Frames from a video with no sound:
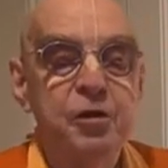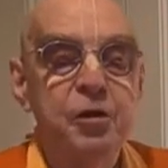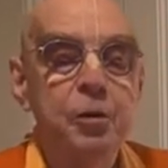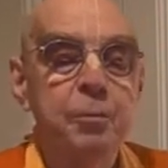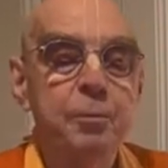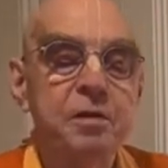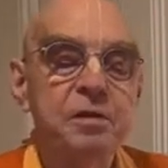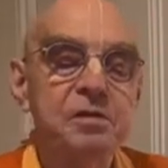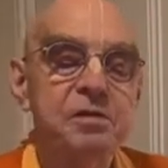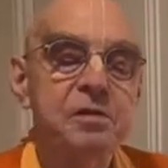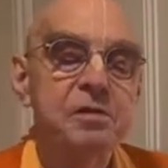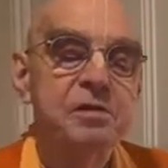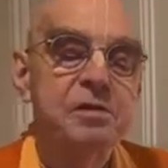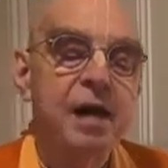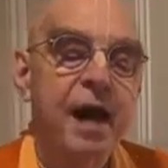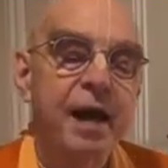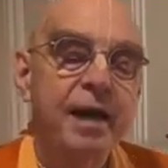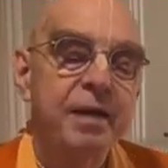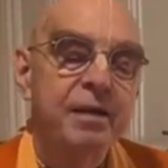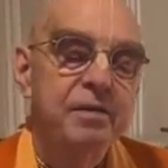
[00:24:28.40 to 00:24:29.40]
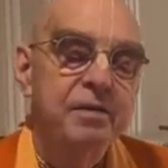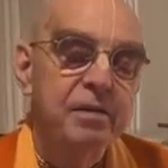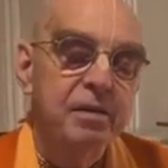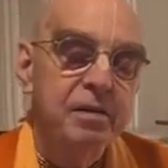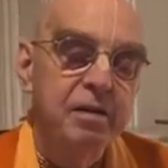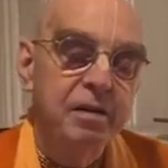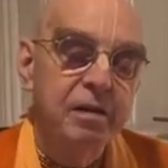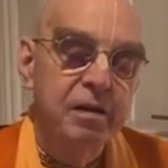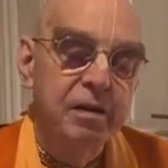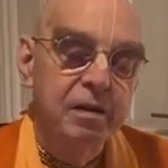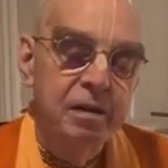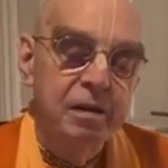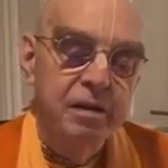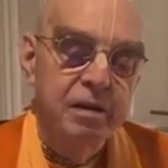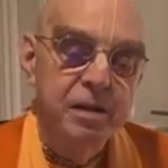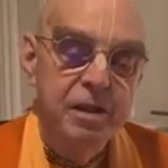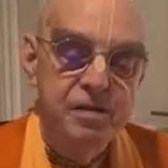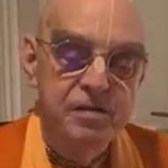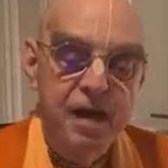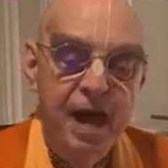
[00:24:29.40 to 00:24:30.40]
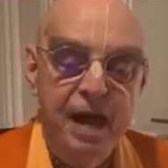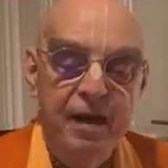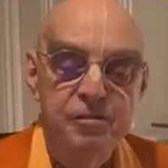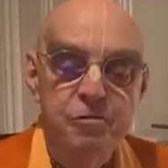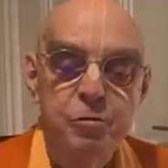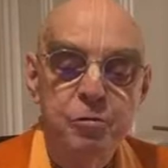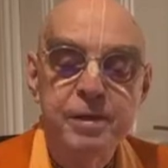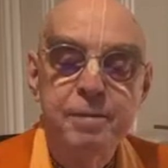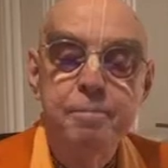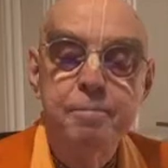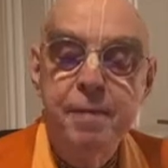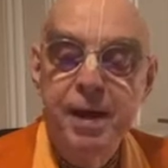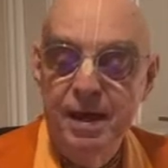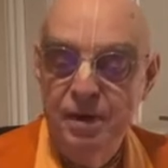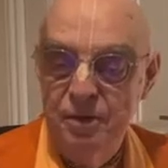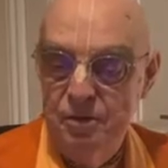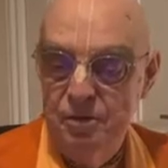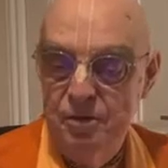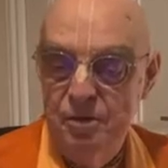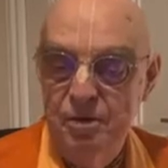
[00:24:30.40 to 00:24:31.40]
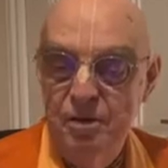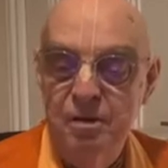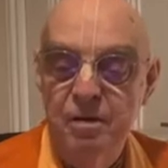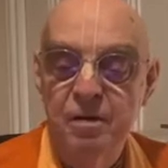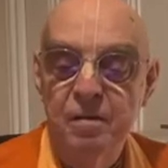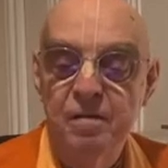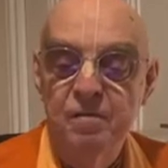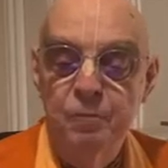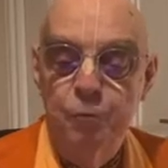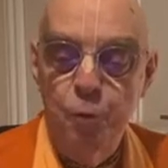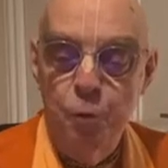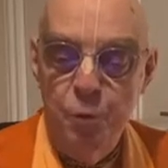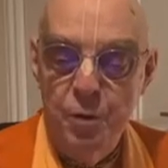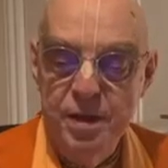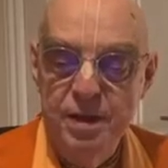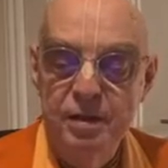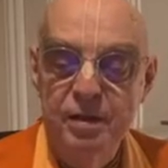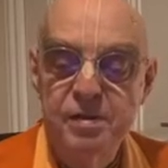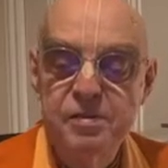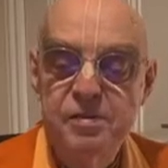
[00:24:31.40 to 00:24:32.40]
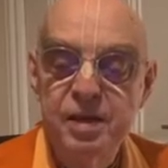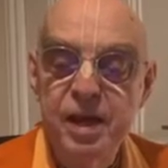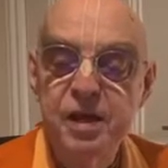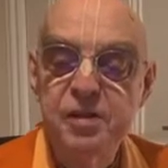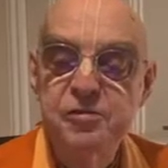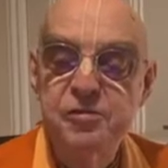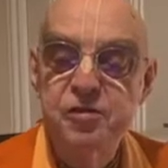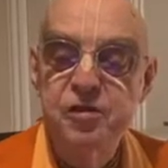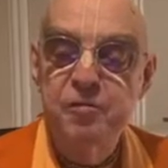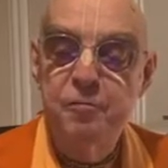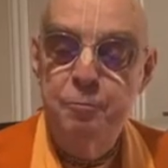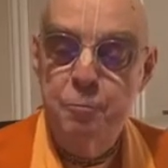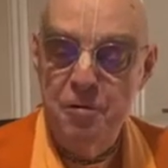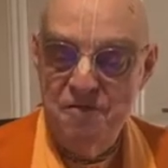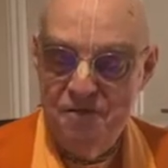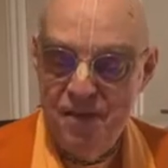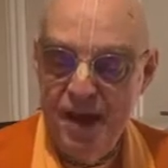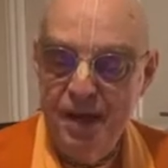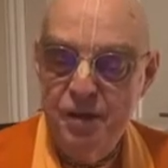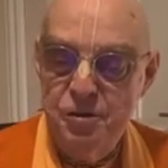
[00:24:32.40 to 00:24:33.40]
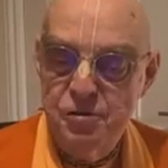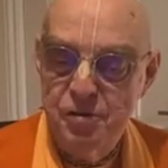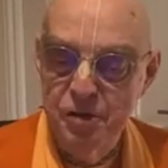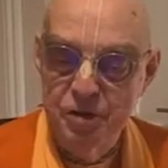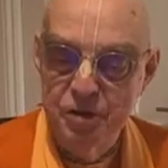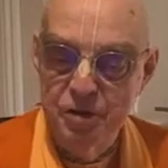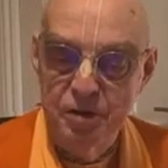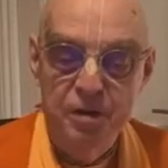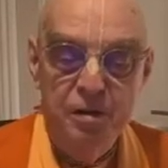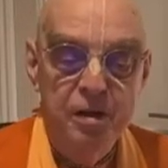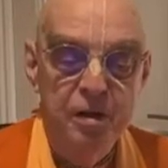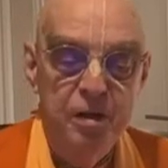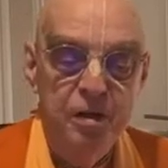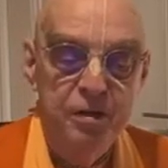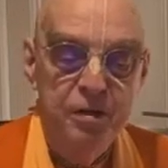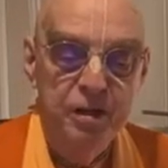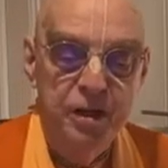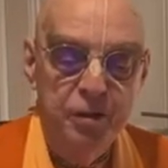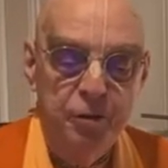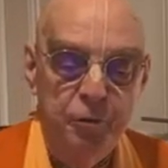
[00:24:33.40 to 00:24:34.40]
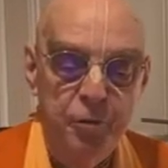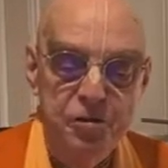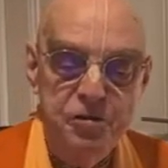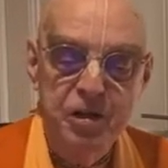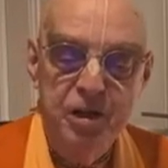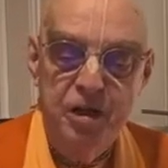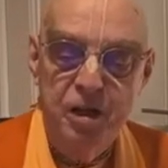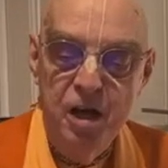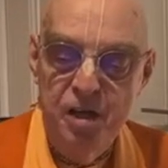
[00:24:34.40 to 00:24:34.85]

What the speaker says: Human society is actually meant for realization of perfection in Krishna